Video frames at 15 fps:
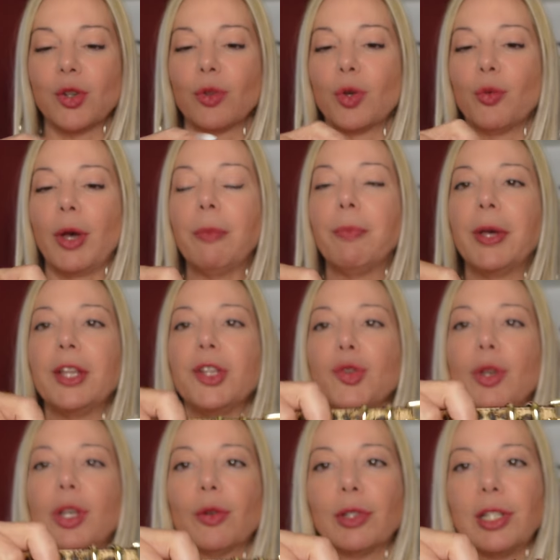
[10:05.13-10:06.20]
On the webpage,
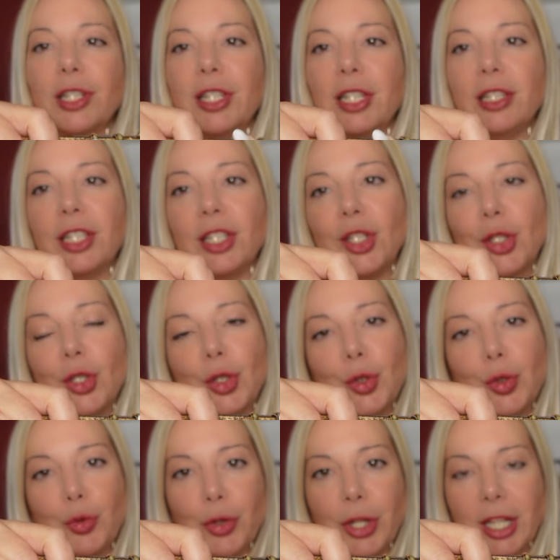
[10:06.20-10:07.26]
you can only see these
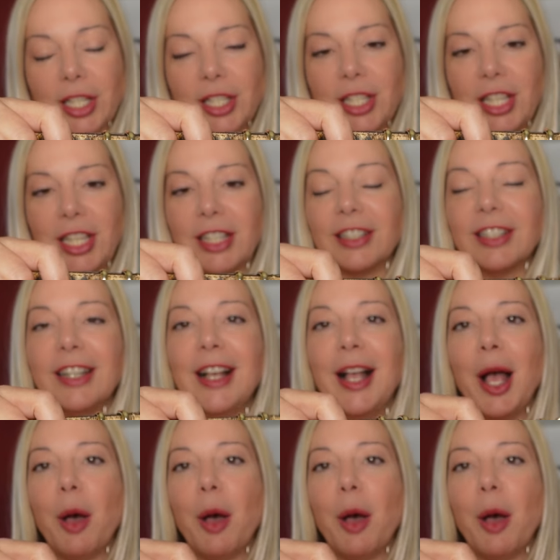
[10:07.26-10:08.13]
two rings here,